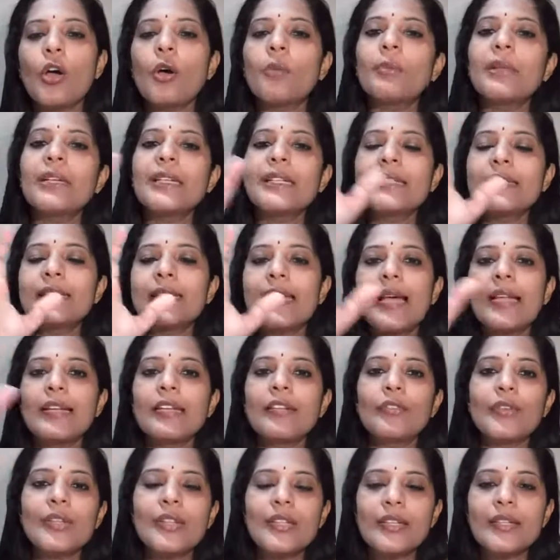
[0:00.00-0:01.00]
anomaly
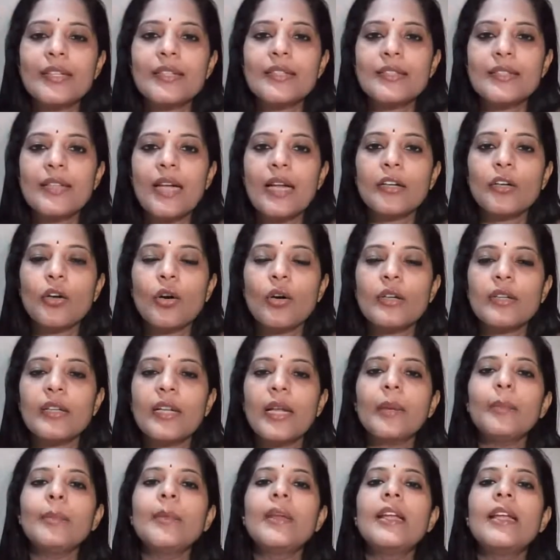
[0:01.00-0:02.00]
scan, everything is done on
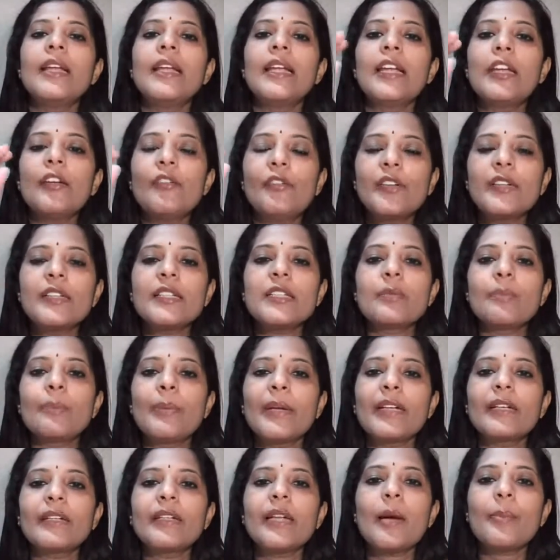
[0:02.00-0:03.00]
time. If it is
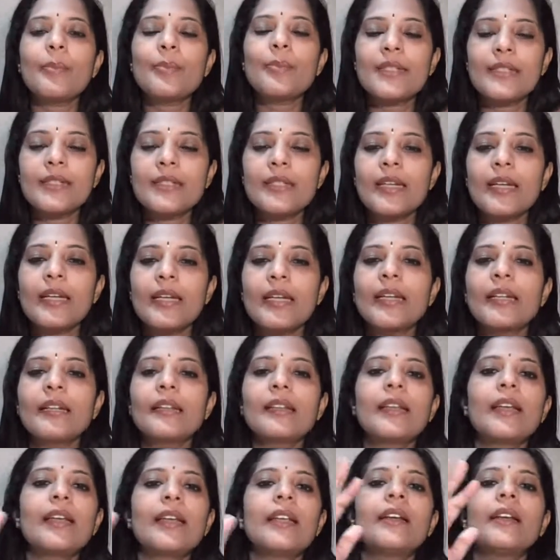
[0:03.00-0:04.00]
picked up,
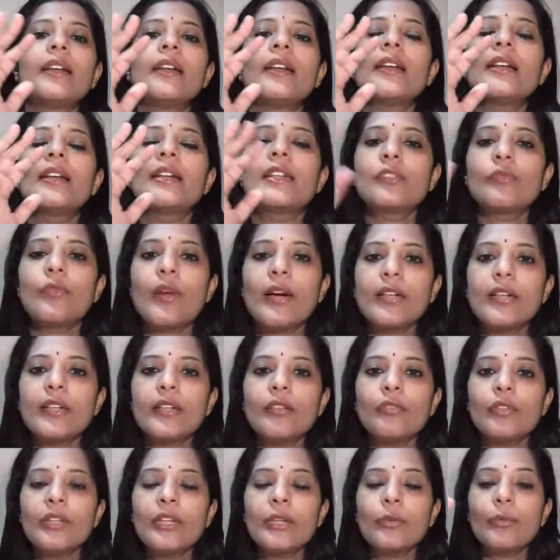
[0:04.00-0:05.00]
staying there, it is
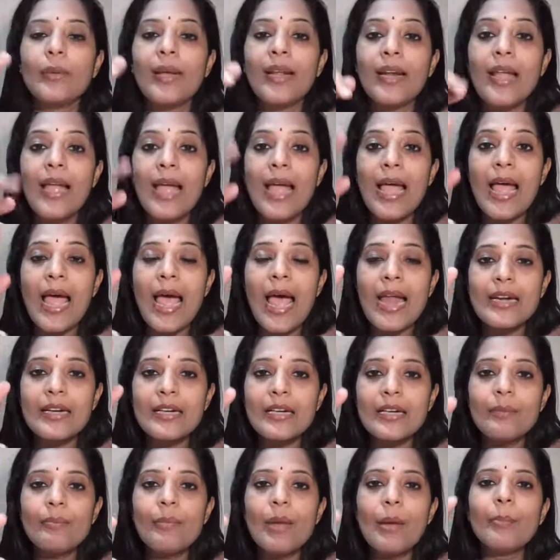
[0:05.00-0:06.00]
wonderfully well.
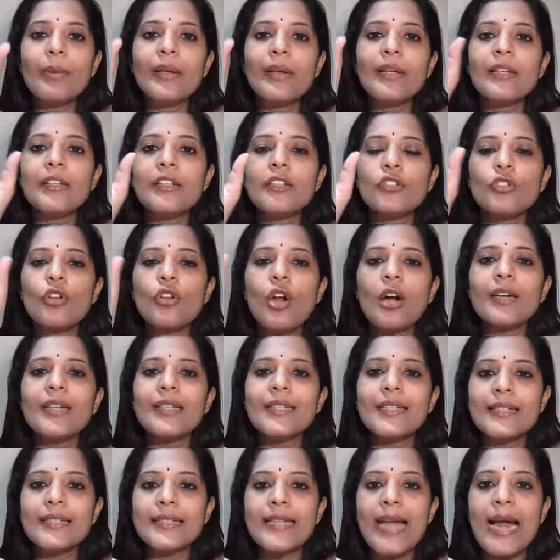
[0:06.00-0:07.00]
And remember, it is not
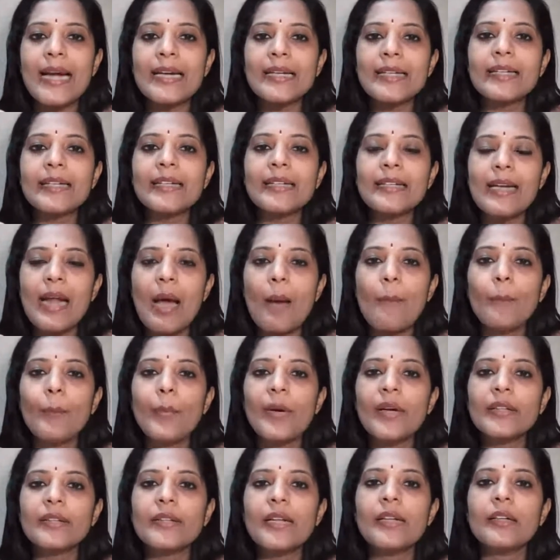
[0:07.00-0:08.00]
a static
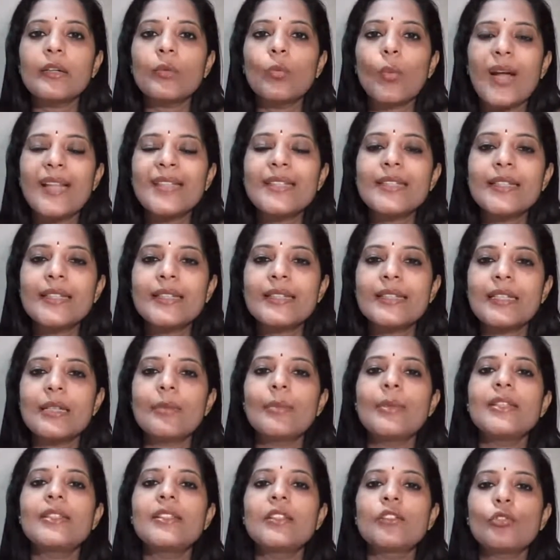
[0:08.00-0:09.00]
number that
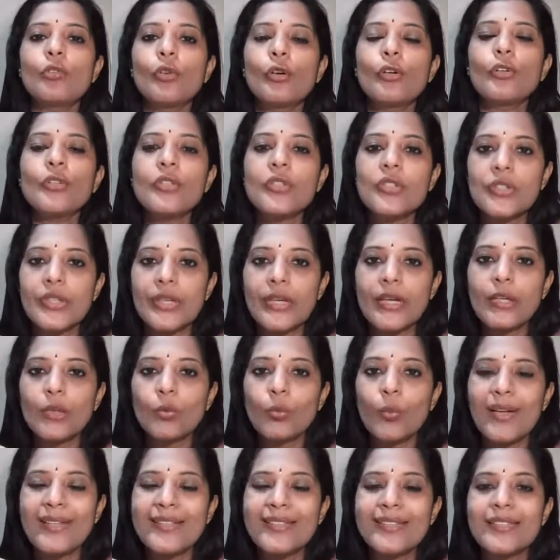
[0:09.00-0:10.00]
160 means it's going to stay at
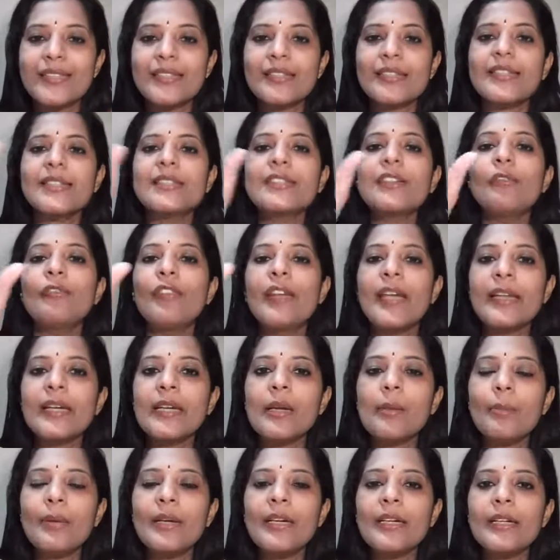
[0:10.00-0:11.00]
160. It's a
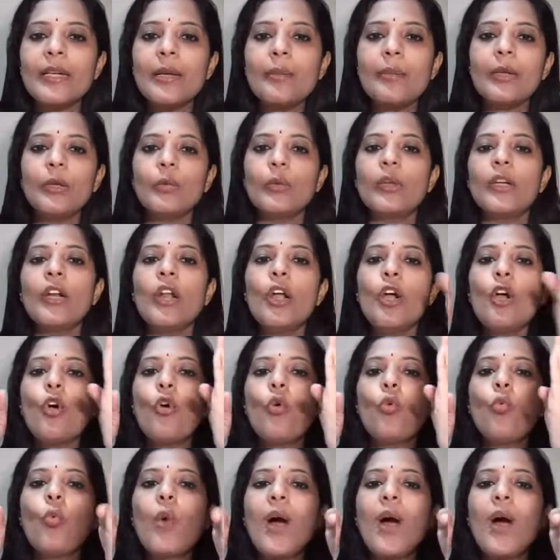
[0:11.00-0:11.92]
variability between